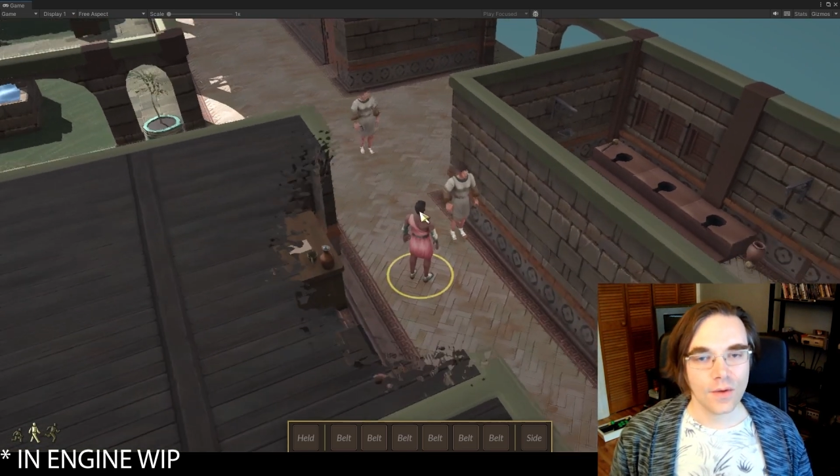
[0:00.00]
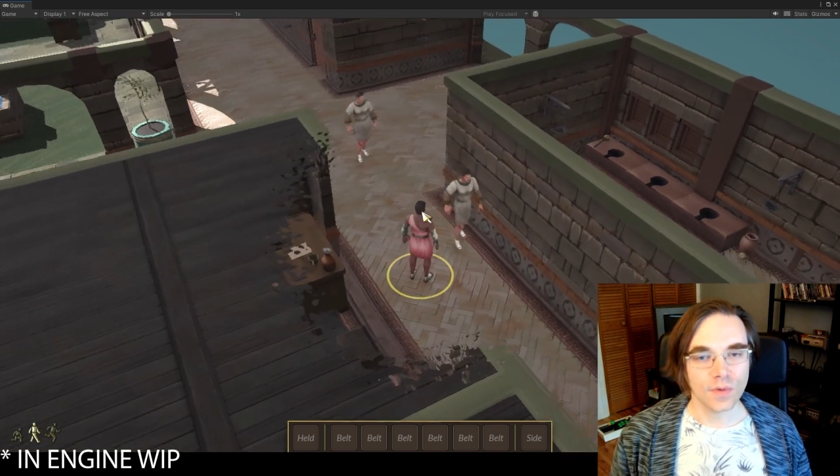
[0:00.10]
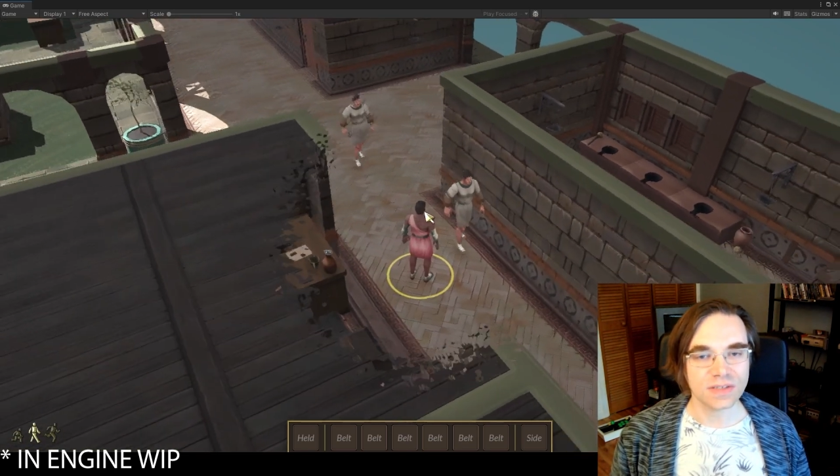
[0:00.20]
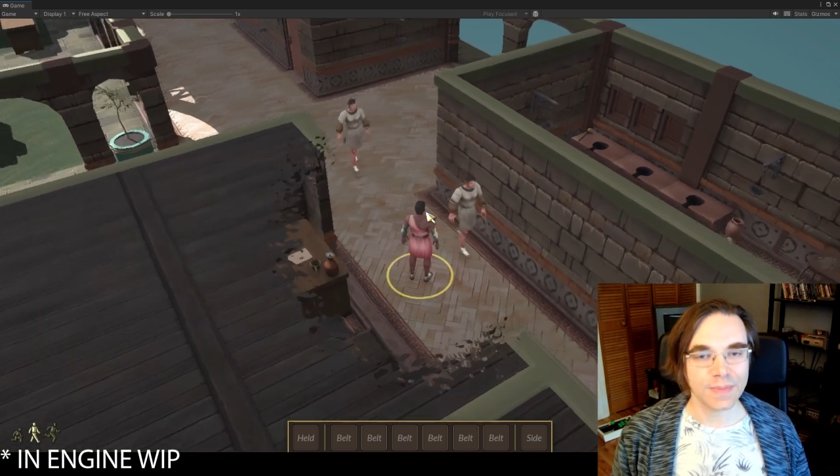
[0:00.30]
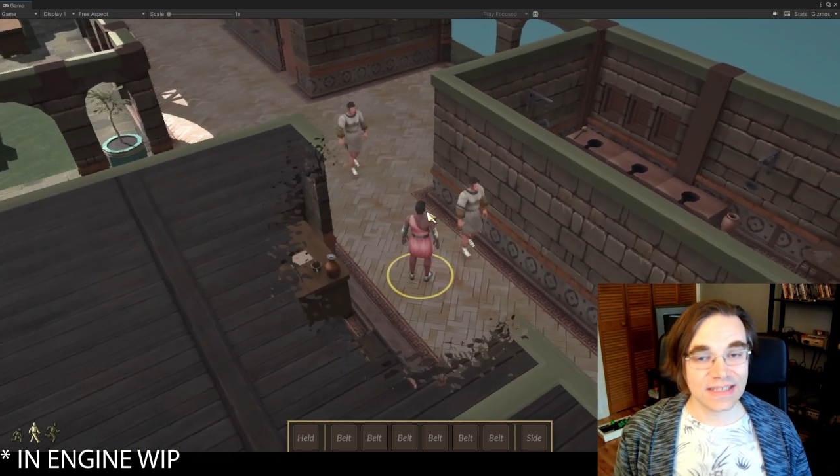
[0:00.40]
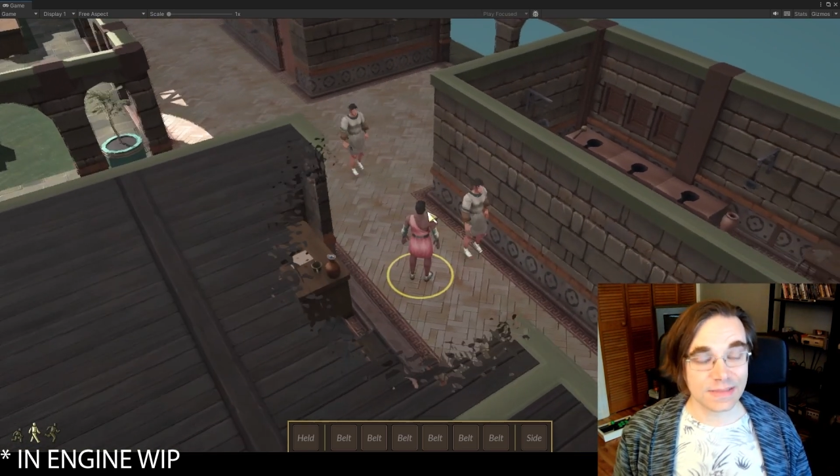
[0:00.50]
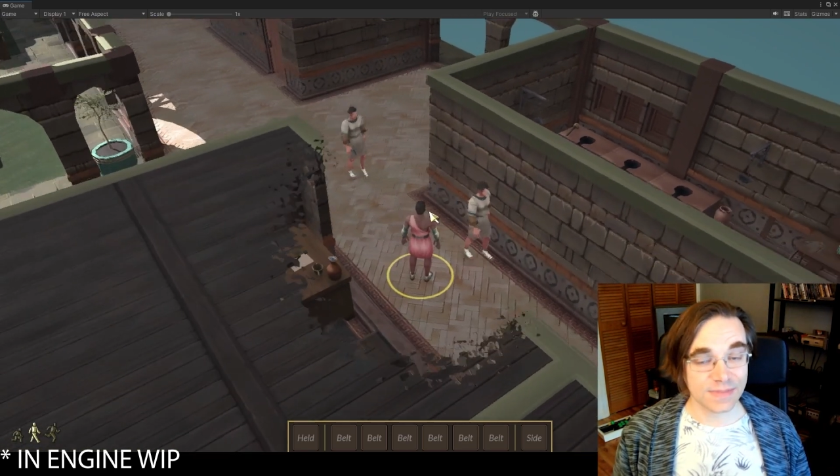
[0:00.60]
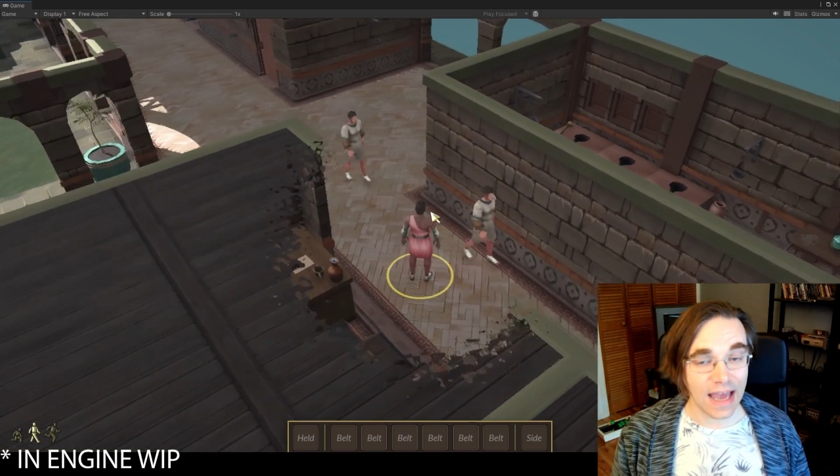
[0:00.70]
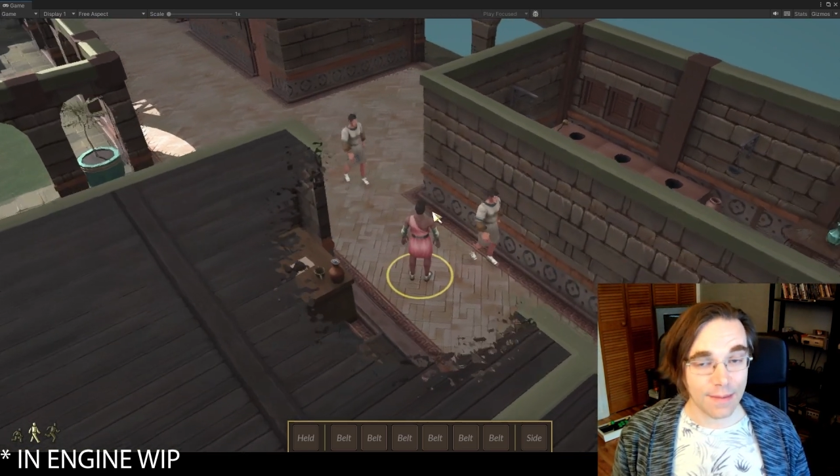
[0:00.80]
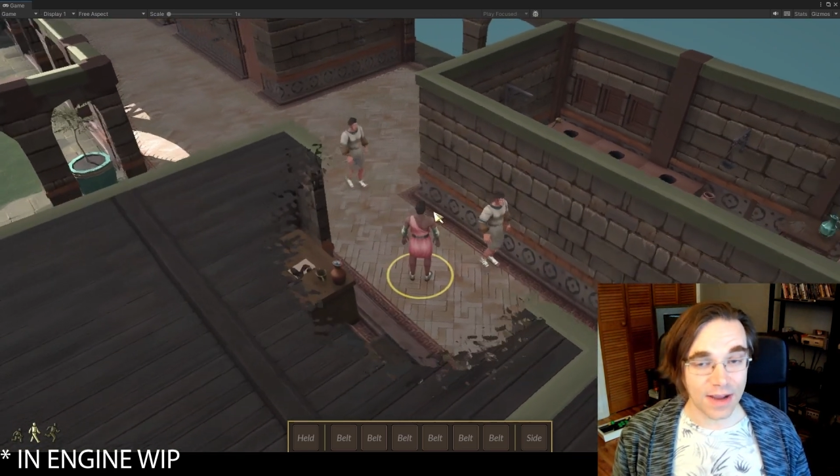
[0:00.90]
We'll spend some
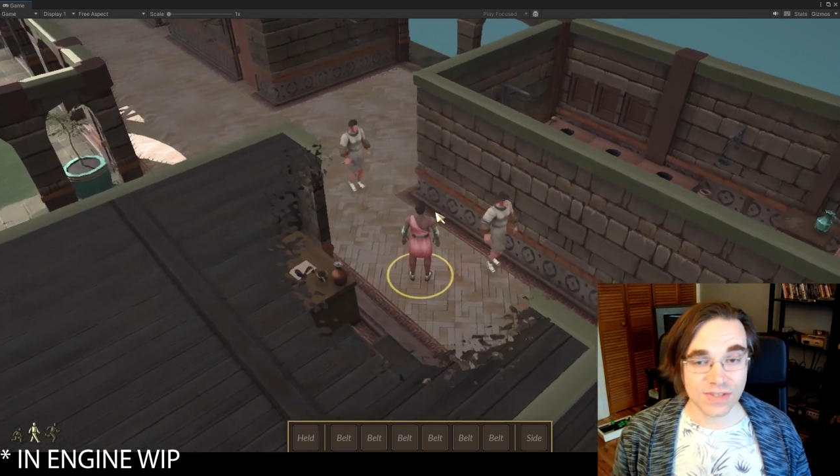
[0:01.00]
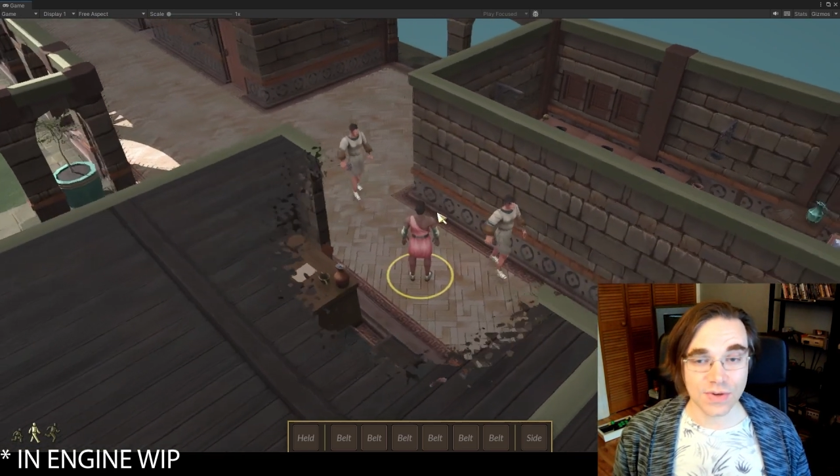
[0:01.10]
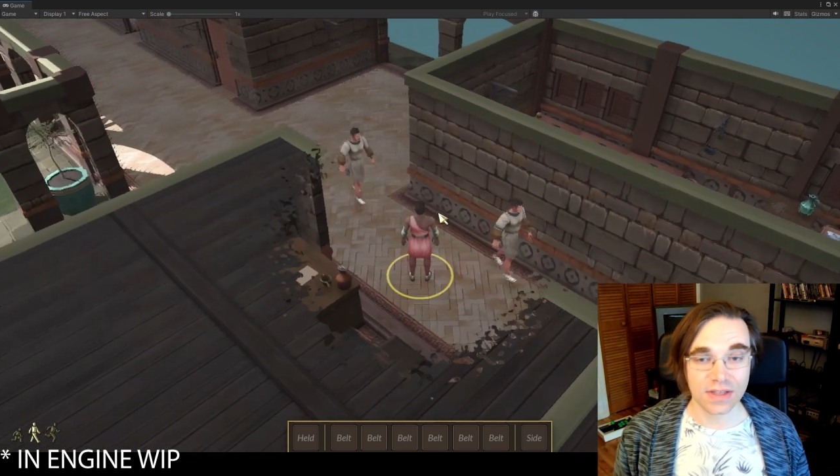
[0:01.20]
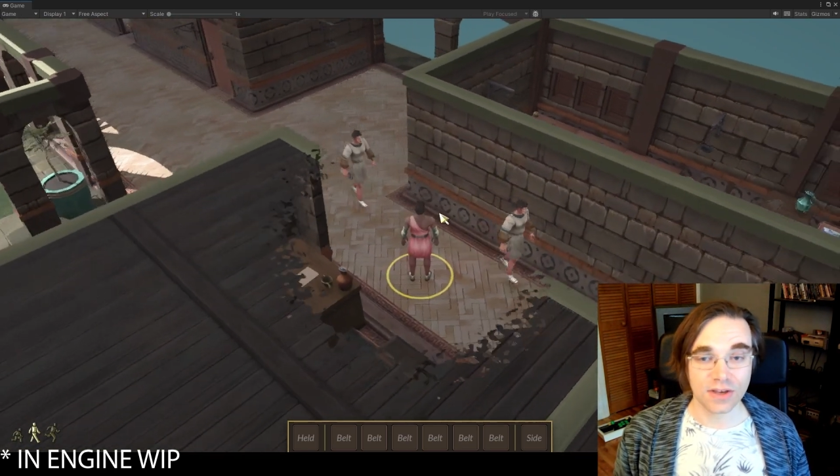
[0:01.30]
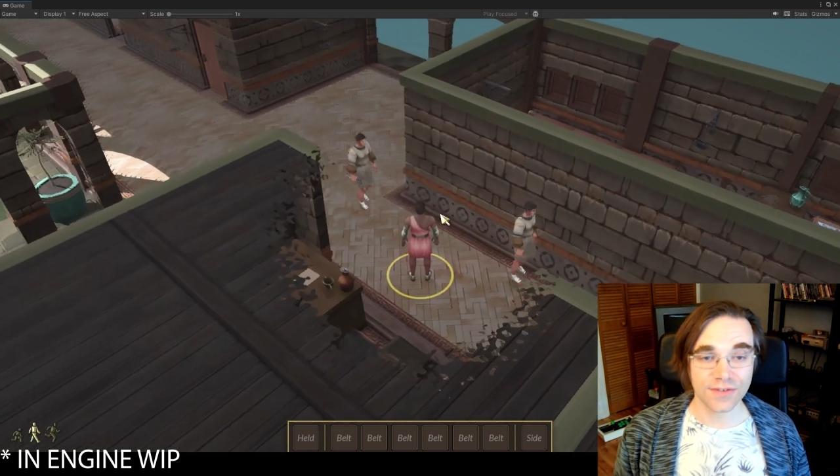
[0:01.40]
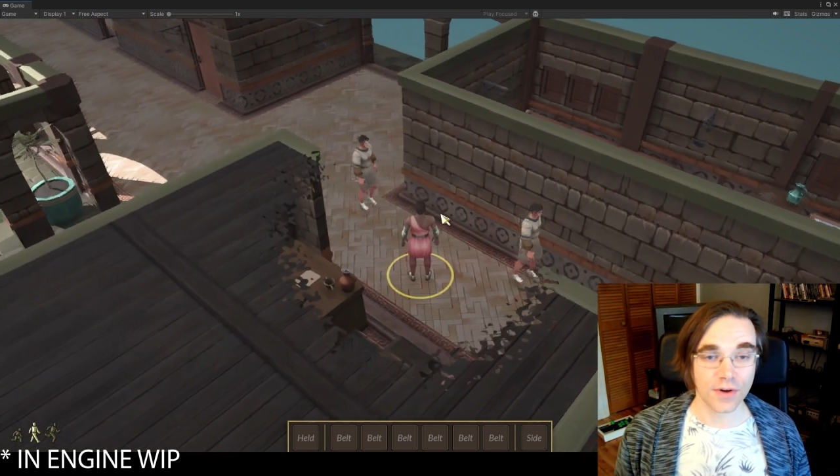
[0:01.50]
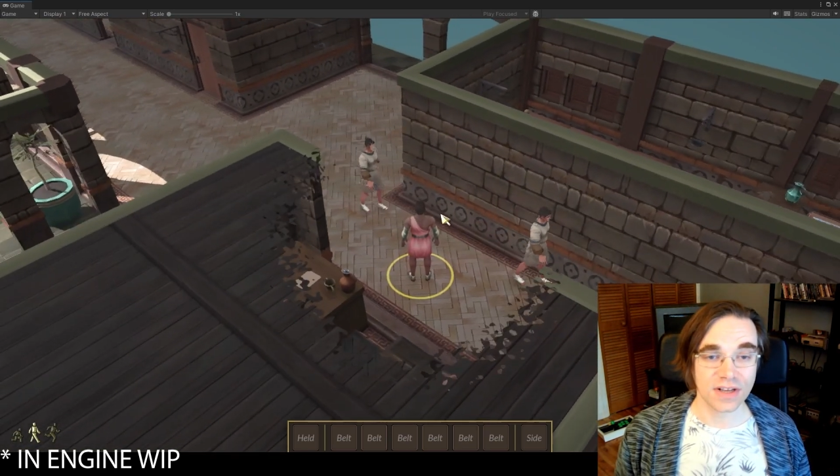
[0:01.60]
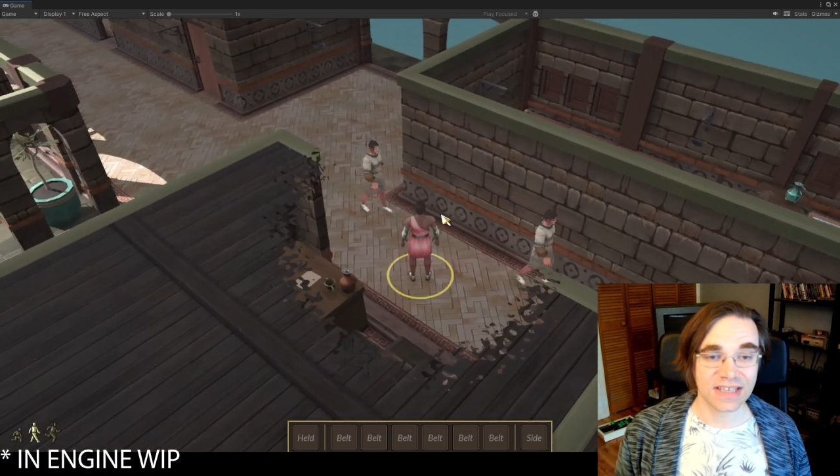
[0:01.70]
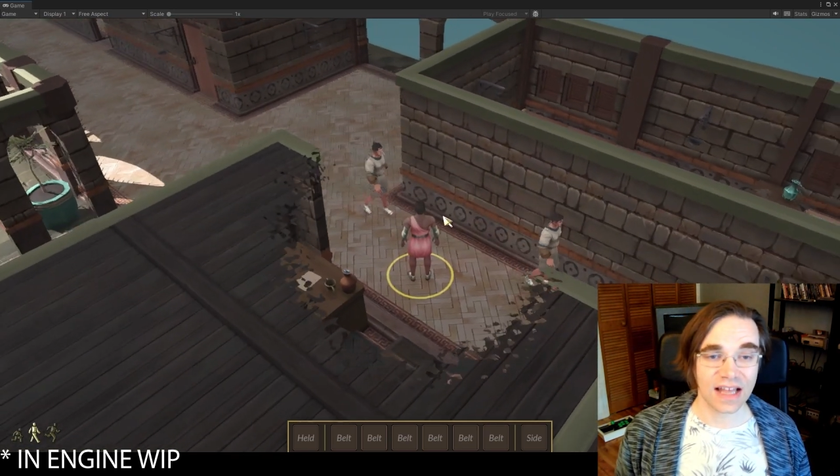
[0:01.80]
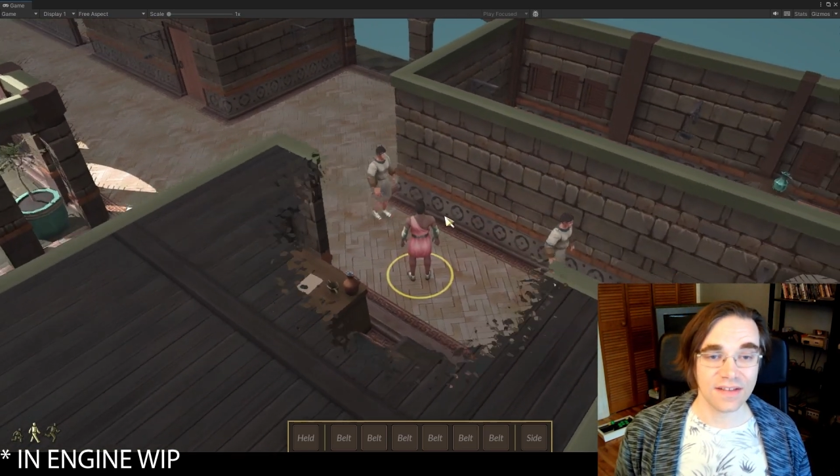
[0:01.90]
time answering those for
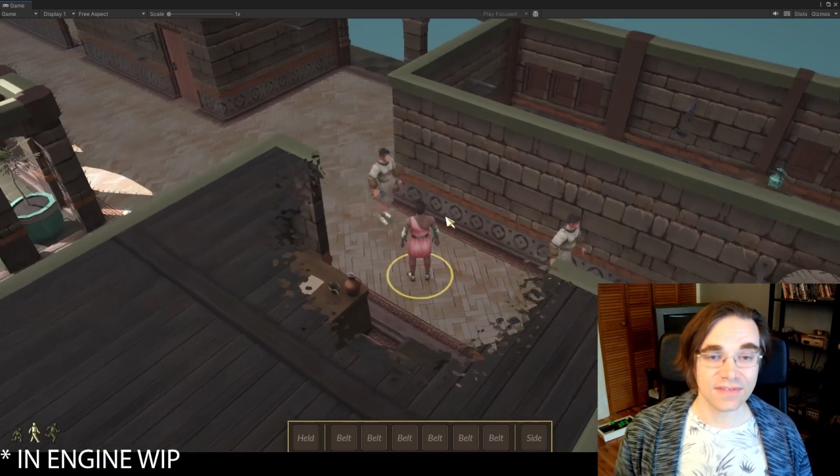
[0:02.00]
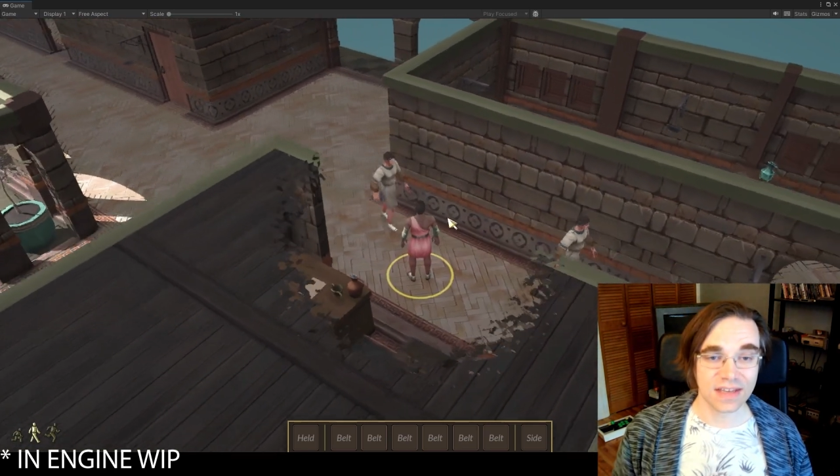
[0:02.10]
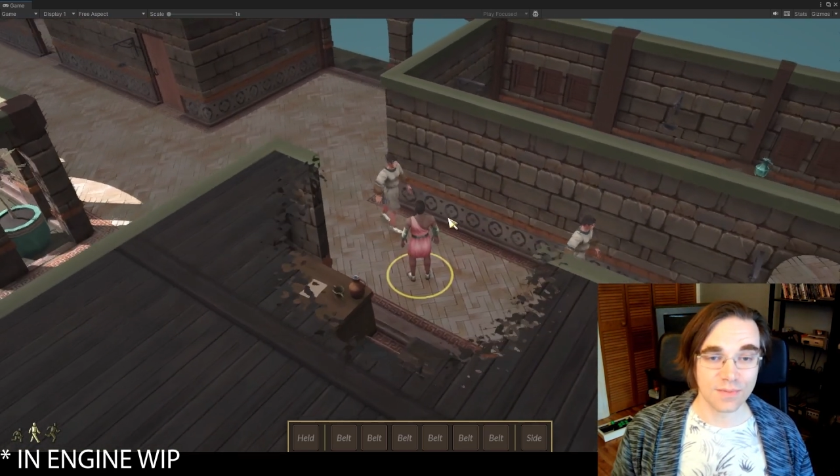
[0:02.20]
ourselves